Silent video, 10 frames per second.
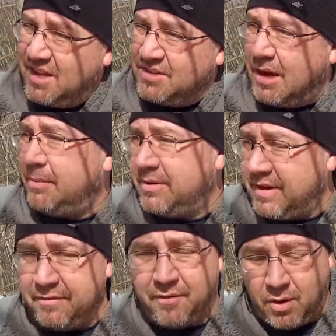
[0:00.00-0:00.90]

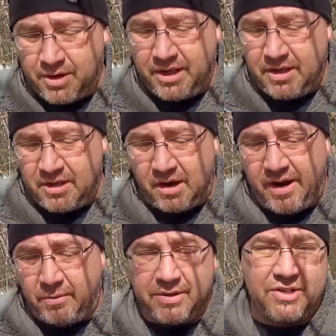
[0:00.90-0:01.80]
WD-40, all
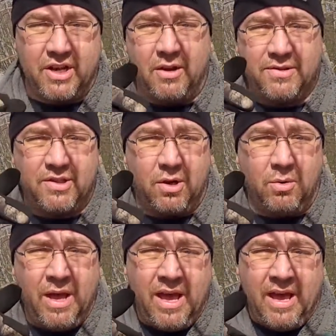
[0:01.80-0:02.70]
right, which
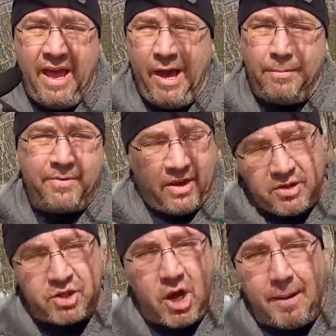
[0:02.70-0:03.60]
also helps in
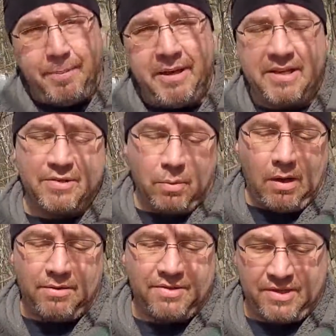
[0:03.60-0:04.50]
chopping as
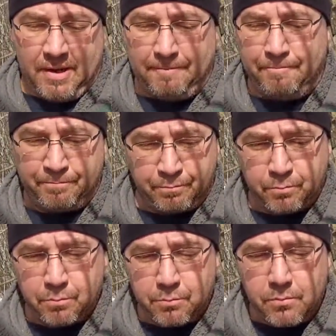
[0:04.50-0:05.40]
well as
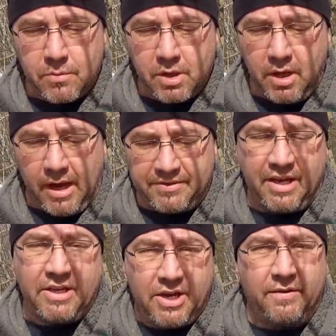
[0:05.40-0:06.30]

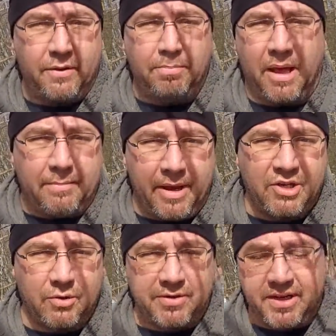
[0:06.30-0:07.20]
taking care of the blade. Make
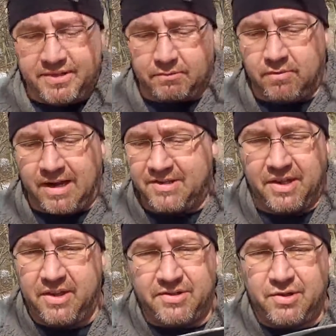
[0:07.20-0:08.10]
sure it doesn't rust.
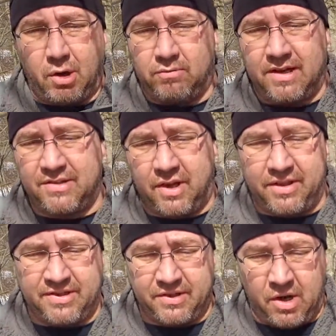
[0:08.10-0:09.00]
And there's no rust on
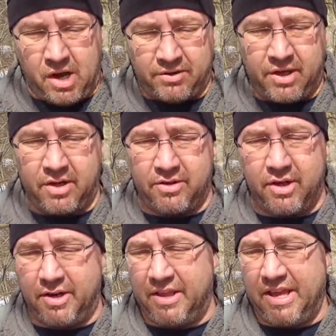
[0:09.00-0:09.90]
this at all. None
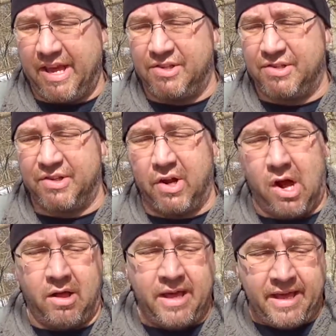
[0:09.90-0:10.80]
of the edges at all.